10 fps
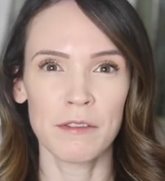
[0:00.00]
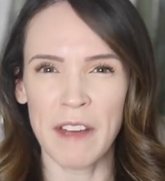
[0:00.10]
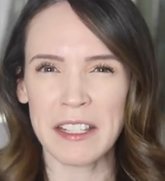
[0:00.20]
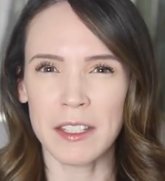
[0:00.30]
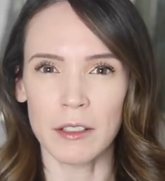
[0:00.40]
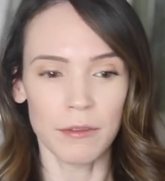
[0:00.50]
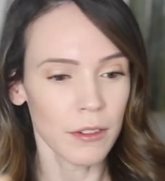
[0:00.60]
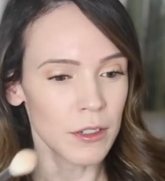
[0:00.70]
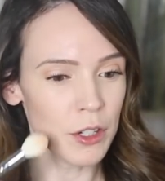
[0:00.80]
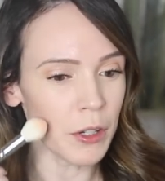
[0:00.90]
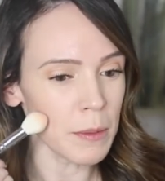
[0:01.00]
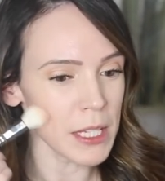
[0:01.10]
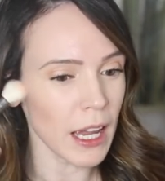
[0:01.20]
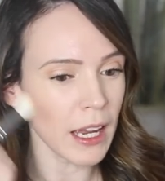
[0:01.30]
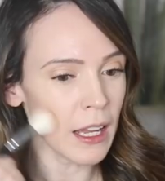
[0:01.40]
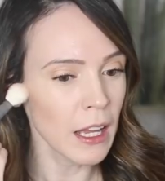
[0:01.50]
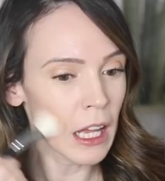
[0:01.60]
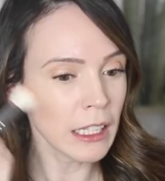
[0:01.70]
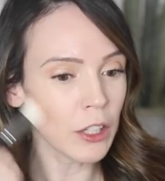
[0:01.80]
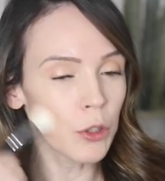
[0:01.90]
festive. Do you know what I'm saying?
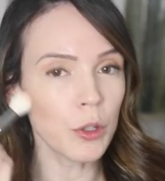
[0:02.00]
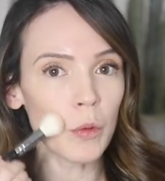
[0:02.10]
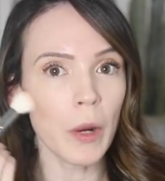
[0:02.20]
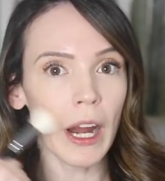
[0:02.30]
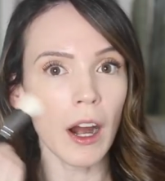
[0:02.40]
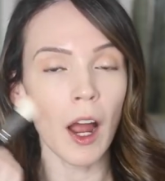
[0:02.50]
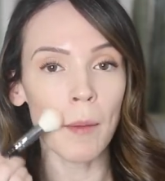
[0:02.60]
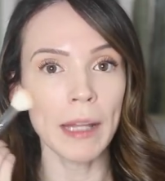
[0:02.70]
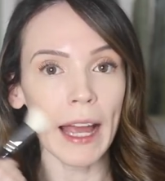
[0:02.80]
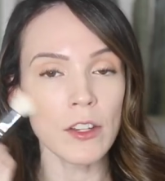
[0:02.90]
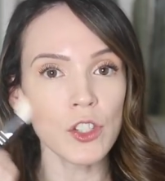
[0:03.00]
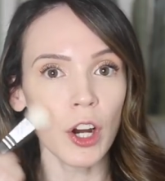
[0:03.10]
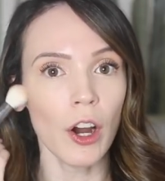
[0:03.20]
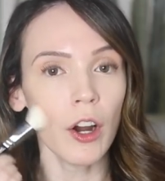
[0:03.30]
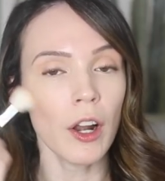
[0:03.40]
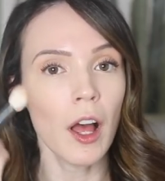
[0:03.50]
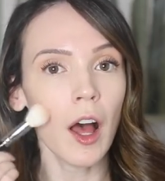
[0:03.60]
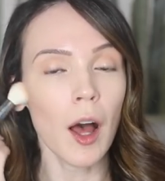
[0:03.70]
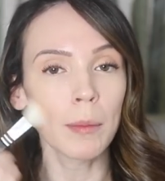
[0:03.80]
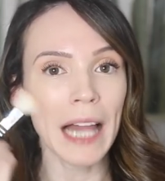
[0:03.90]
Like you could wear a black skirt,
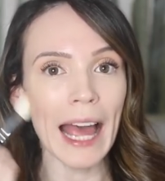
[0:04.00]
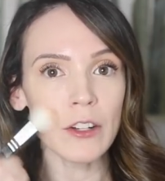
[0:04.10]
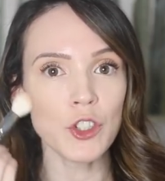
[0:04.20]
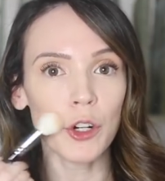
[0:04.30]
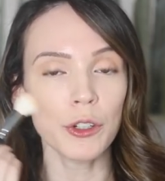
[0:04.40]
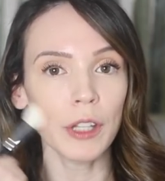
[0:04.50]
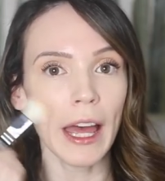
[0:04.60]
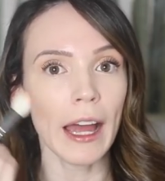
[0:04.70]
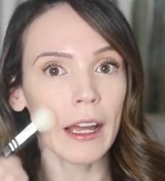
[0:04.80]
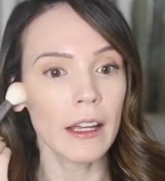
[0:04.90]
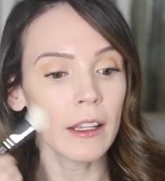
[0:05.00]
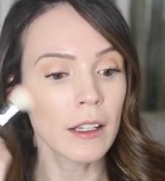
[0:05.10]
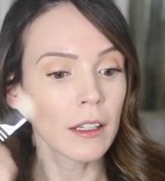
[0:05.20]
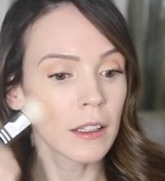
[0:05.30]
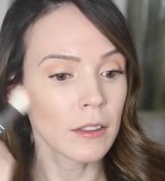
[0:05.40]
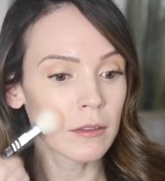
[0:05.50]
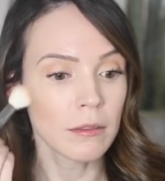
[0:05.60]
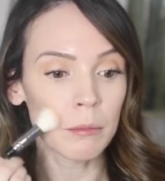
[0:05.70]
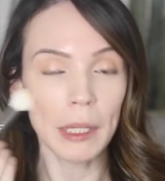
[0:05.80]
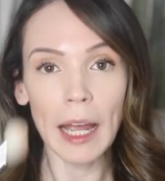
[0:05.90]
a black turtleneck,
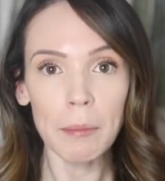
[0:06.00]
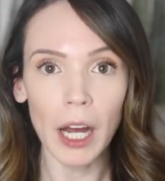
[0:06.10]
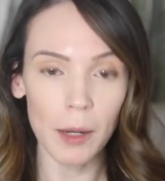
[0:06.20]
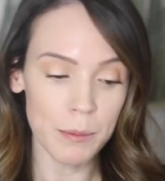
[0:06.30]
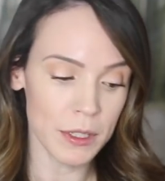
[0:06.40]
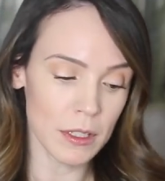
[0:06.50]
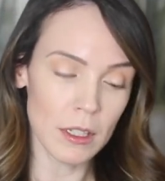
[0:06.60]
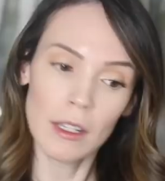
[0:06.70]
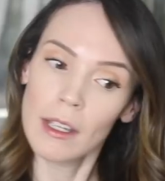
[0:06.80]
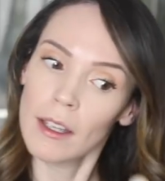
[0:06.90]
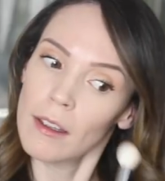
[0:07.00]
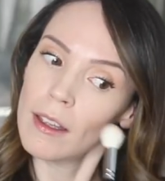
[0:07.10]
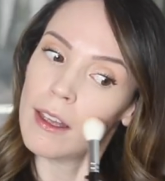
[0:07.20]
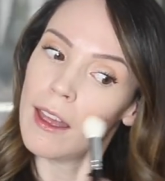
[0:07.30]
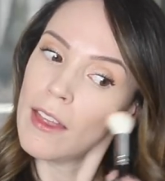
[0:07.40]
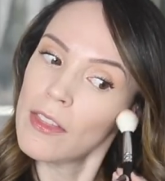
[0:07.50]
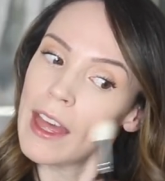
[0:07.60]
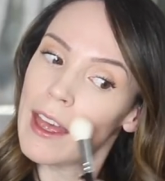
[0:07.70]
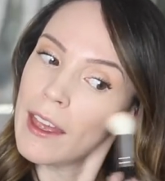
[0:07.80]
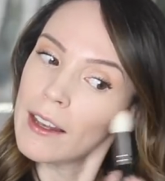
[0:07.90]
black pumps, and
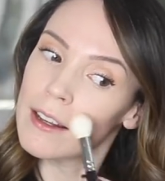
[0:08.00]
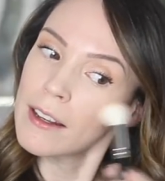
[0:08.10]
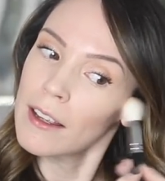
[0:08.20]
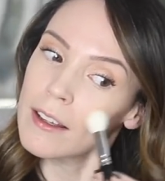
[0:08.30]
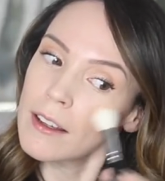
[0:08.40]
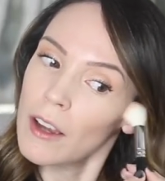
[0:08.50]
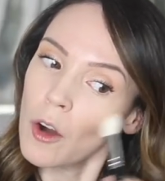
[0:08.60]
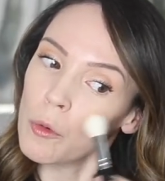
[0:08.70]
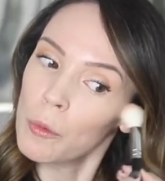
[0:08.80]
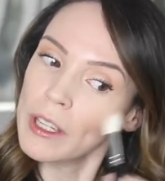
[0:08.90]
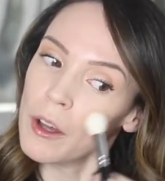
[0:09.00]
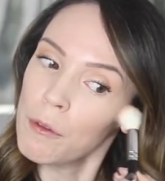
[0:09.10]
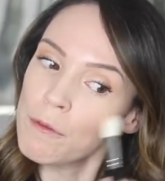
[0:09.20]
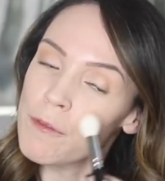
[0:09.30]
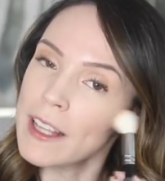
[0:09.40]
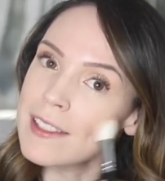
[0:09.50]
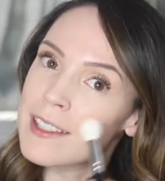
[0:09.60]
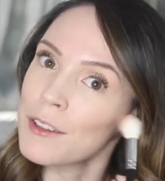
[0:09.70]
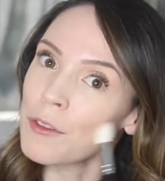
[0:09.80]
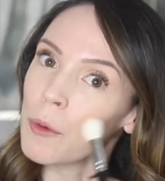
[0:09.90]
then a real
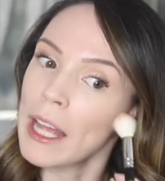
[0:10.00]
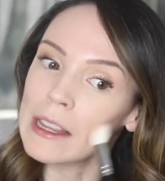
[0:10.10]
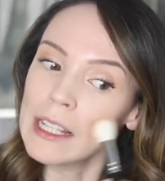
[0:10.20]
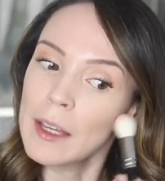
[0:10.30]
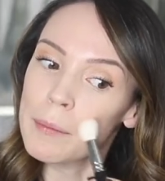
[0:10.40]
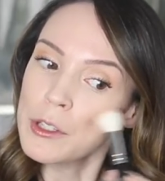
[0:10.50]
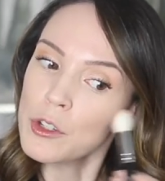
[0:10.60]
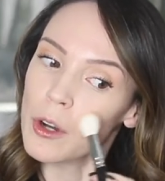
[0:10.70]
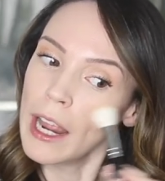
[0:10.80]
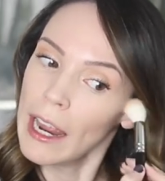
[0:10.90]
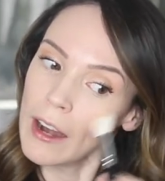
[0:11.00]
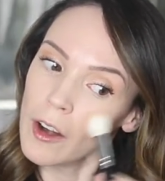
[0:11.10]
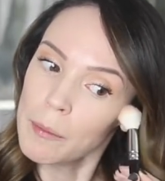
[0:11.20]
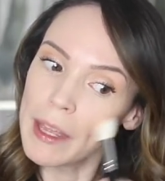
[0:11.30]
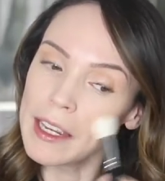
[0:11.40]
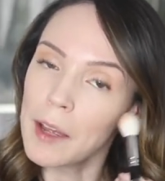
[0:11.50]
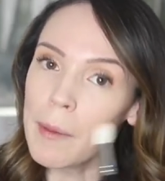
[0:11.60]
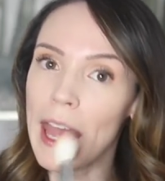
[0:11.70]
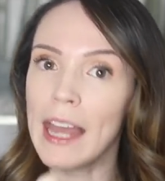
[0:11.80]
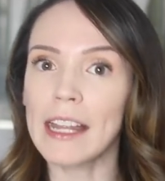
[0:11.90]
festive red lip into your hair and
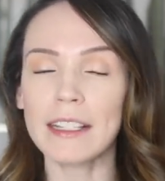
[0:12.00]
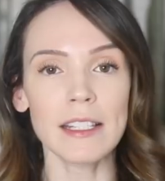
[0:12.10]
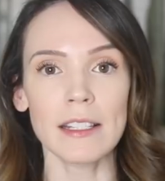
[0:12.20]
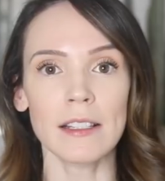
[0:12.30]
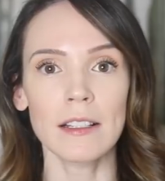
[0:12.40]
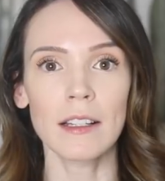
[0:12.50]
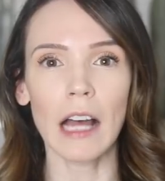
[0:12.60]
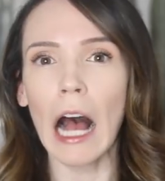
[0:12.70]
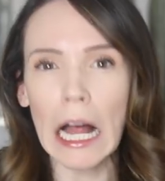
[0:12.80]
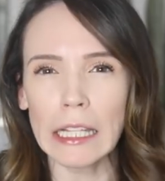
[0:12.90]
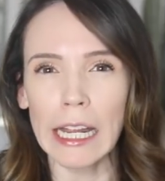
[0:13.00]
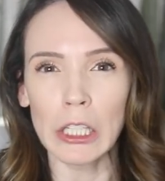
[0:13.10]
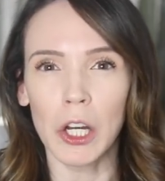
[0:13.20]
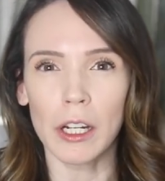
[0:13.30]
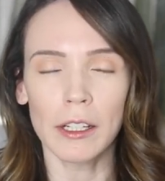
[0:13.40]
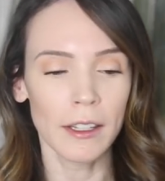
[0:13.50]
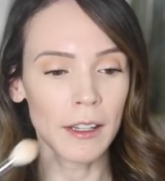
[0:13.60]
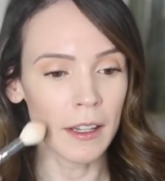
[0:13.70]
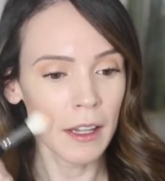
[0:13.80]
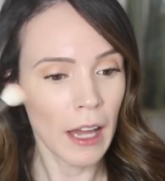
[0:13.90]
makeup, and it's a holiday look.
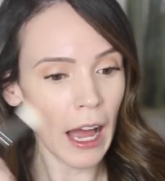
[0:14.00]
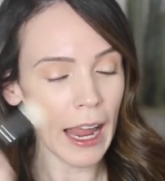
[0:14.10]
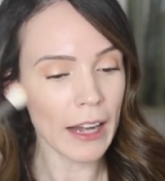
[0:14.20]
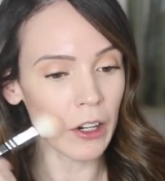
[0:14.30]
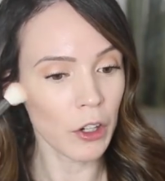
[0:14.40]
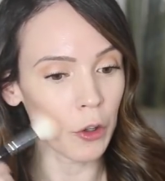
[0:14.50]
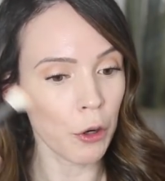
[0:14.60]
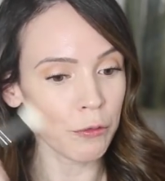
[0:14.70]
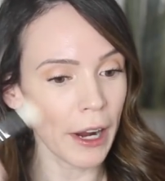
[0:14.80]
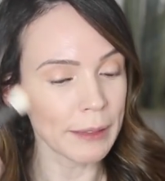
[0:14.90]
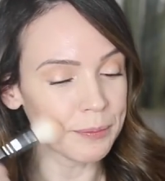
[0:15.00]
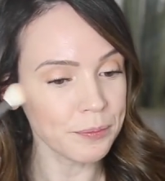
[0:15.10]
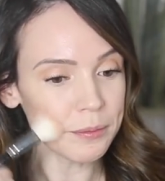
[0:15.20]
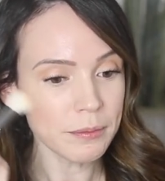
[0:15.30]
I had a girlfriend,